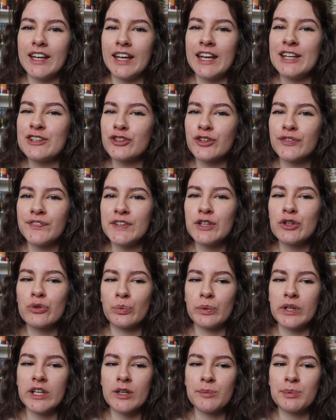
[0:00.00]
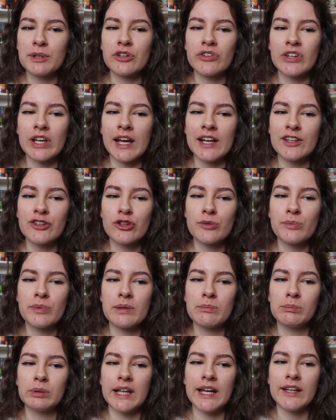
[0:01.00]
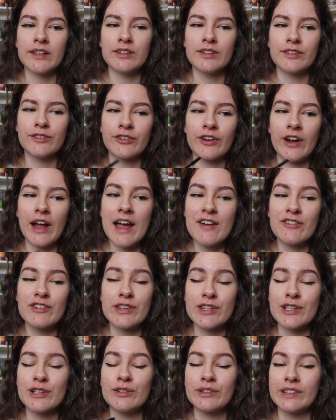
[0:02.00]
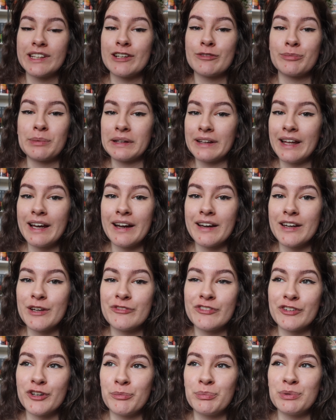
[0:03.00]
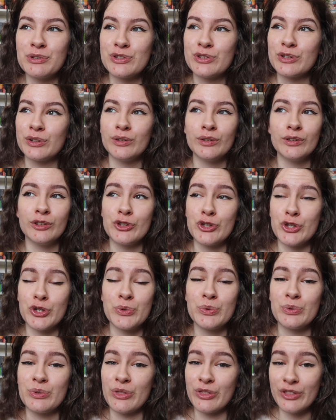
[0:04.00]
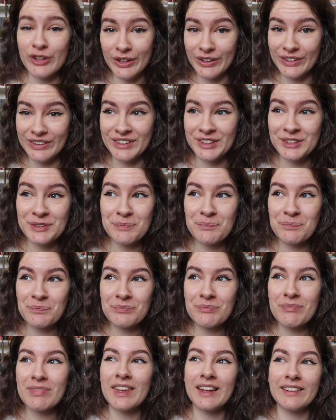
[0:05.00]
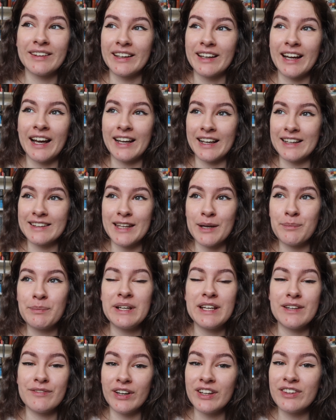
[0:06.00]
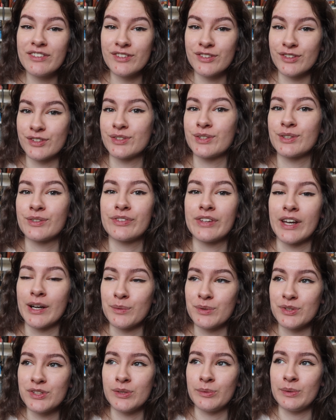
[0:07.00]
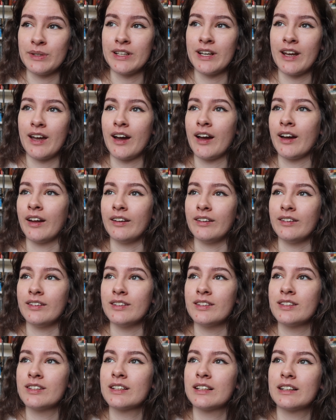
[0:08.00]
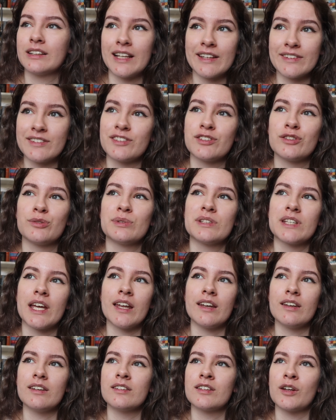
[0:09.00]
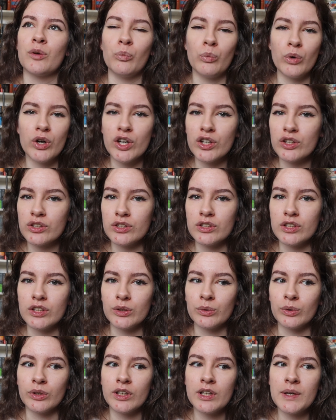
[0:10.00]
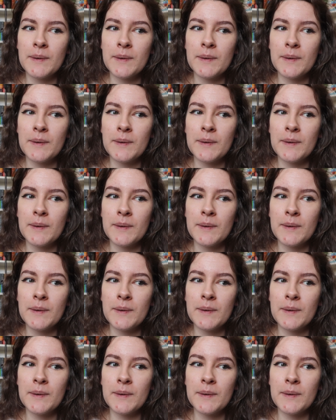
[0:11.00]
it just feels weird because I had something planned for every single day of my life up until June 3rd. Like I had that many events and stuff that I was doing and classes to attend and work to do,